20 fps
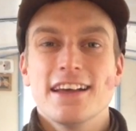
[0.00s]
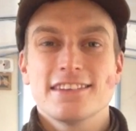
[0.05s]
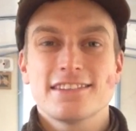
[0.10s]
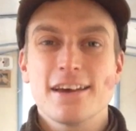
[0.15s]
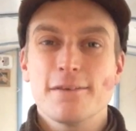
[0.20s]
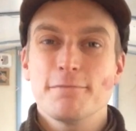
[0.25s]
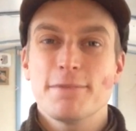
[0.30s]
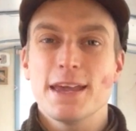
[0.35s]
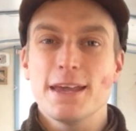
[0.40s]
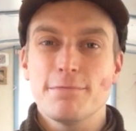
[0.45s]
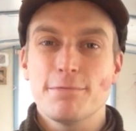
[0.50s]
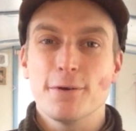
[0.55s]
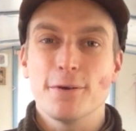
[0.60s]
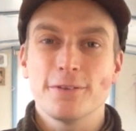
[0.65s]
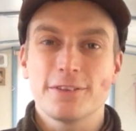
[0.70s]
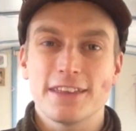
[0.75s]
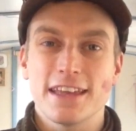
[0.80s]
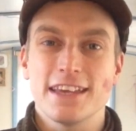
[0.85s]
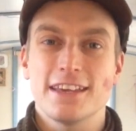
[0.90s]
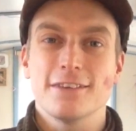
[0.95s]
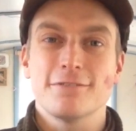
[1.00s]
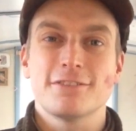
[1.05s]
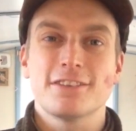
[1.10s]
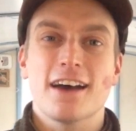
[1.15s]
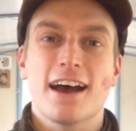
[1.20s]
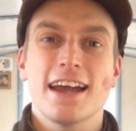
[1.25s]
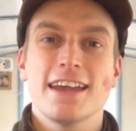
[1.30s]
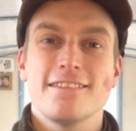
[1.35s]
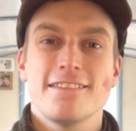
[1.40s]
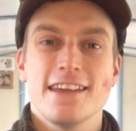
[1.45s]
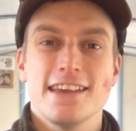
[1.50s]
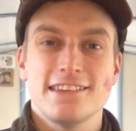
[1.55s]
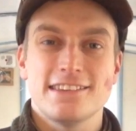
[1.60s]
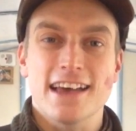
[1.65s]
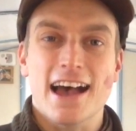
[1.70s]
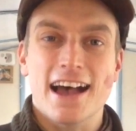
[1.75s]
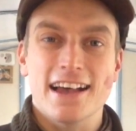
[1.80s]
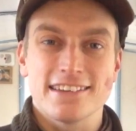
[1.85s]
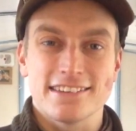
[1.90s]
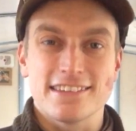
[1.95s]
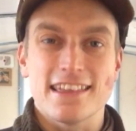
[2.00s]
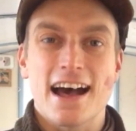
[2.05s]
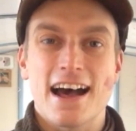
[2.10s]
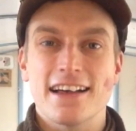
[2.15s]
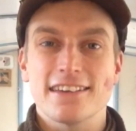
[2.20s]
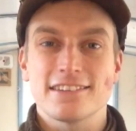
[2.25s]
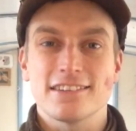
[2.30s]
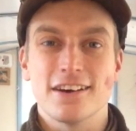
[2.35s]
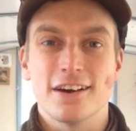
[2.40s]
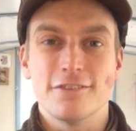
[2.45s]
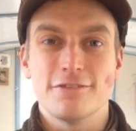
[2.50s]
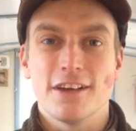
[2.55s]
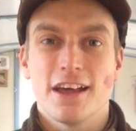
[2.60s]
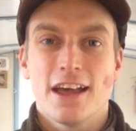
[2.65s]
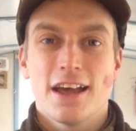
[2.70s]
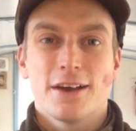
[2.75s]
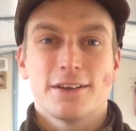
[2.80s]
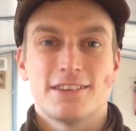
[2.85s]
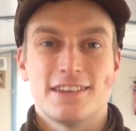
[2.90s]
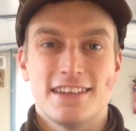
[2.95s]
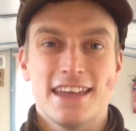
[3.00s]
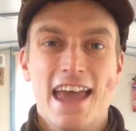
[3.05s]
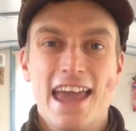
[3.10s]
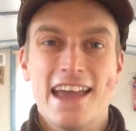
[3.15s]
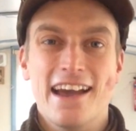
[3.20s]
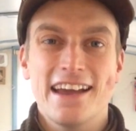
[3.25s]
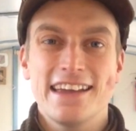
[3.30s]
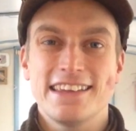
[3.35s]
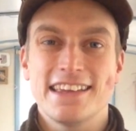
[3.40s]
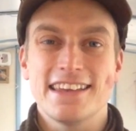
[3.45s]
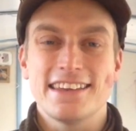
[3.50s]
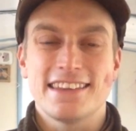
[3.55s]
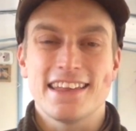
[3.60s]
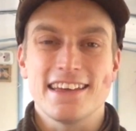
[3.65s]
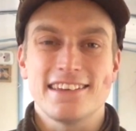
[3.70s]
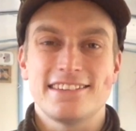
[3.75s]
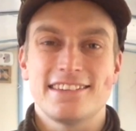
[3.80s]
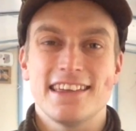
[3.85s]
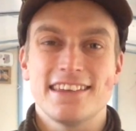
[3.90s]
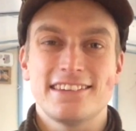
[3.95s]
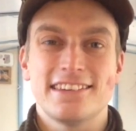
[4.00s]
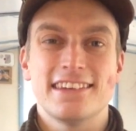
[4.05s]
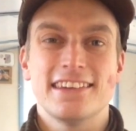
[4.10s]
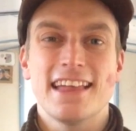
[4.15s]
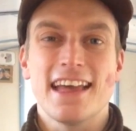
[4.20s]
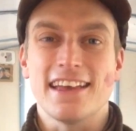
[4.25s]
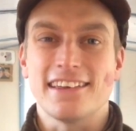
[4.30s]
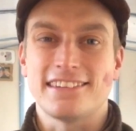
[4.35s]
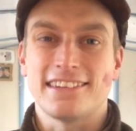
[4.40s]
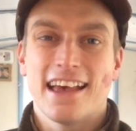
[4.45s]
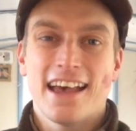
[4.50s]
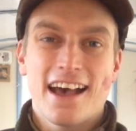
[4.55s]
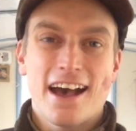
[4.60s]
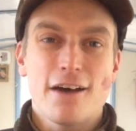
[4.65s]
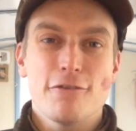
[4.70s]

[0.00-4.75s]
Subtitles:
some people think of diaries as that sort of, today I did this, this and this.